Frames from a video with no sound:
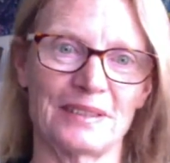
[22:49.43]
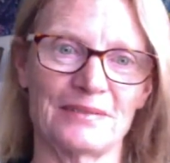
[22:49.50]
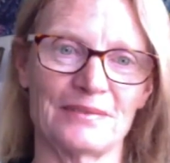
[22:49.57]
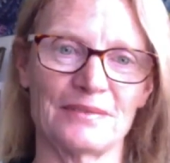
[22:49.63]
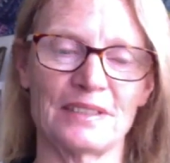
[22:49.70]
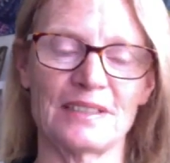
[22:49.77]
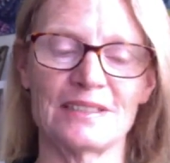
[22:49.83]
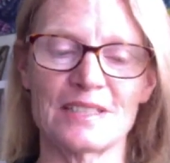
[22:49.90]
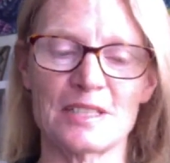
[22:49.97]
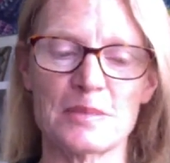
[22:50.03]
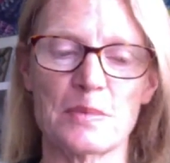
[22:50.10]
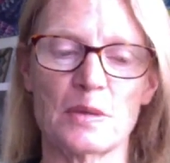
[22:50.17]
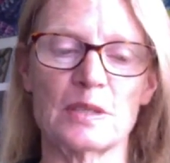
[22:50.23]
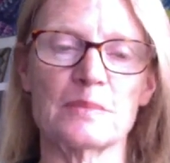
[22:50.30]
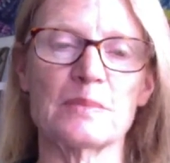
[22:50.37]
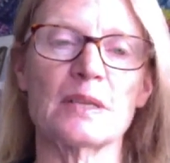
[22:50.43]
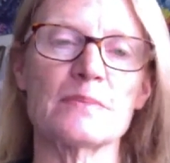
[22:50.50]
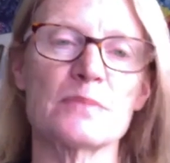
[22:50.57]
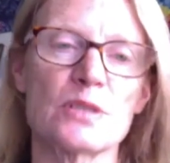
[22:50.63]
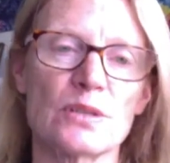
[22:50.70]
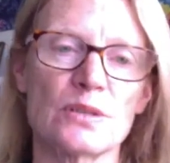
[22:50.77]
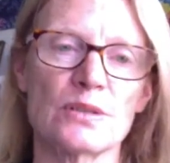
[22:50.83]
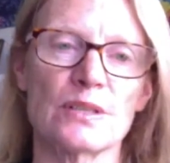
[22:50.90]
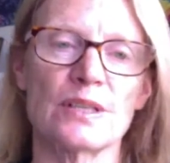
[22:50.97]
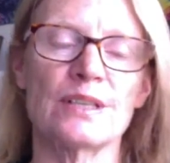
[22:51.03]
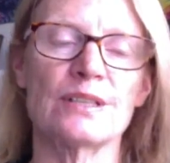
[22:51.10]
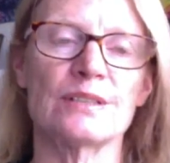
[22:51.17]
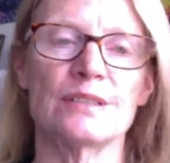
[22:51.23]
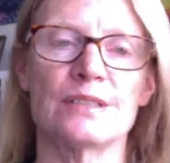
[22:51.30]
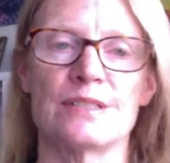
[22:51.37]
very disappointed. But I'm sure
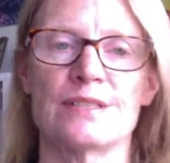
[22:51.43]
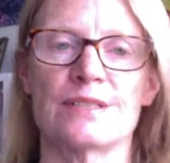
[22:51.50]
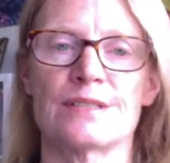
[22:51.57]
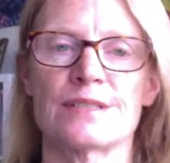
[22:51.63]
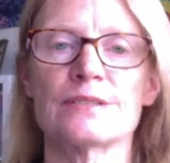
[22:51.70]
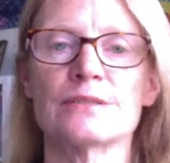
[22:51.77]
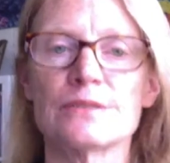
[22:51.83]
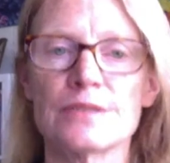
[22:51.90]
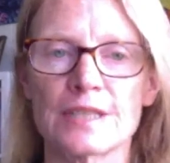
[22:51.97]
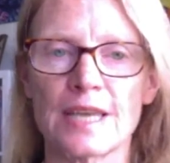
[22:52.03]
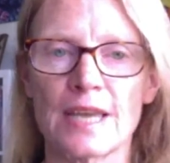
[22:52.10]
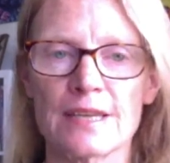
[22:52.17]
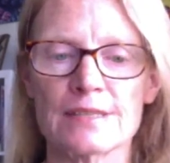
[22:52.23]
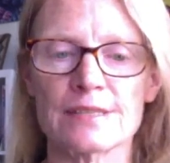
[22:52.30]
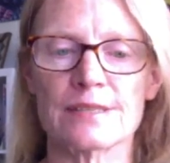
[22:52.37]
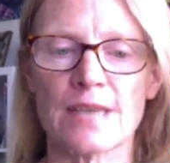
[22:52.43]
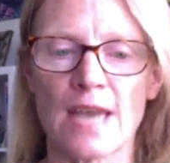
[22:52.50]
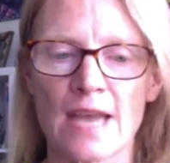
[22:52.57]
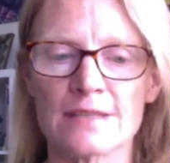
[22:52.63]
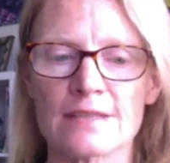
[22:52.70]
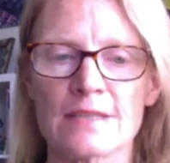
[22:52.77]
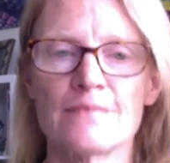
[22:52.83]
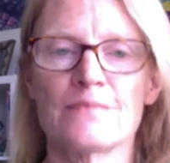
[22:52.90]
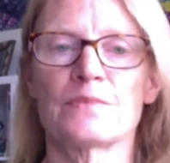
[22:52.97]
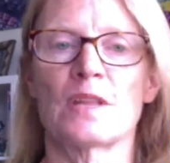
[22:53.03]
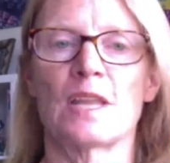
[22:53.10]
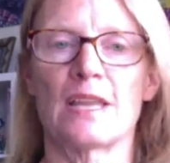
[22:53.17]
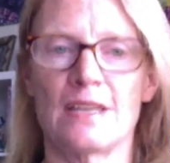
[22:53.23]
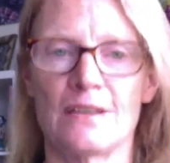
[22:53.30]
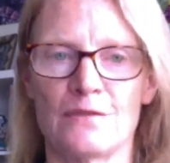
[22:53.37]
it is still the case that
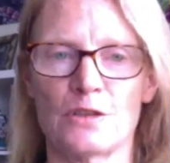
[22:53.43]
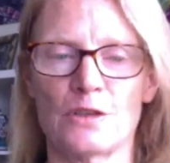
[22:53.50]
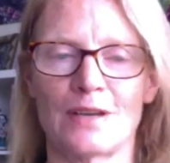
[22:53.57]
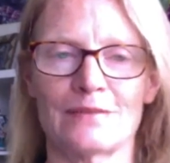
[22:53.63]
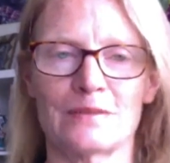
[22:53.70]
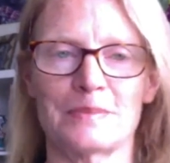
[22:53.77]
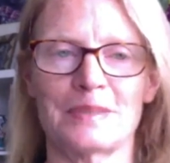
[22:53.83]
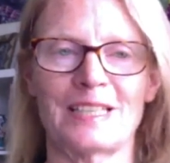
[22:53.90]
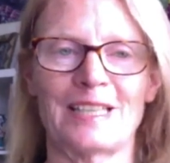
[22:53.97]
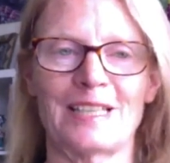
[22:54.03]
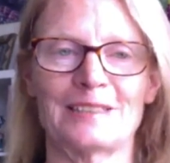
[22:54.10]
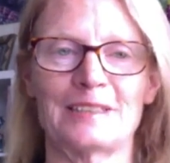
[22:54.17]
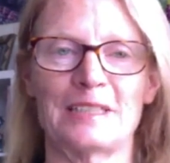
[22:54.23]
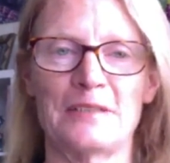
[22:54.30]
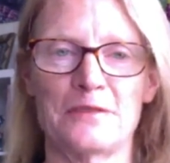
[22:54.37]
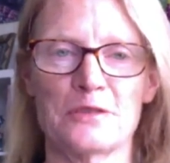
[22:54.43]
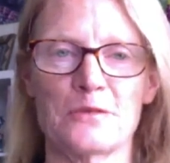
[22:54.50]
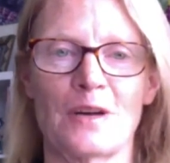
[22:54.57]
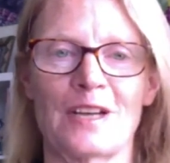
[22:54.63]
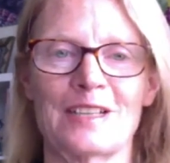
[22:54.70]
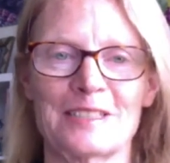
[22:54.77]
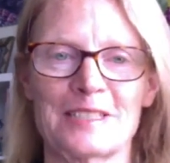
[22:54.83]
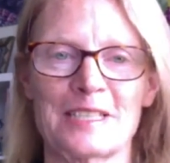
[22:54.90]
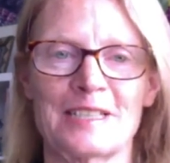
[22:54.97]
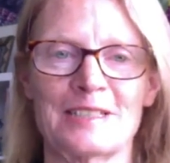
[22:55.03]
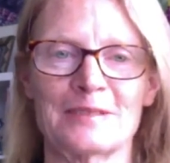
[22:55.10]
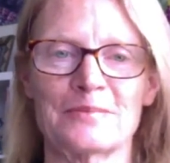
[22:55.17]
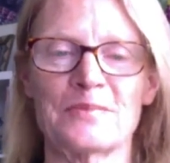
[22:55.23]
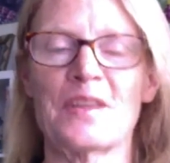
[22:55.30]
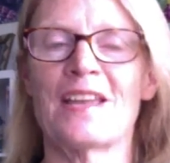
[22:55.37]
if you have a plan, if you write it
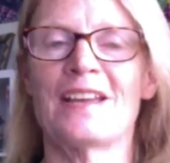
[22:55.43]
down,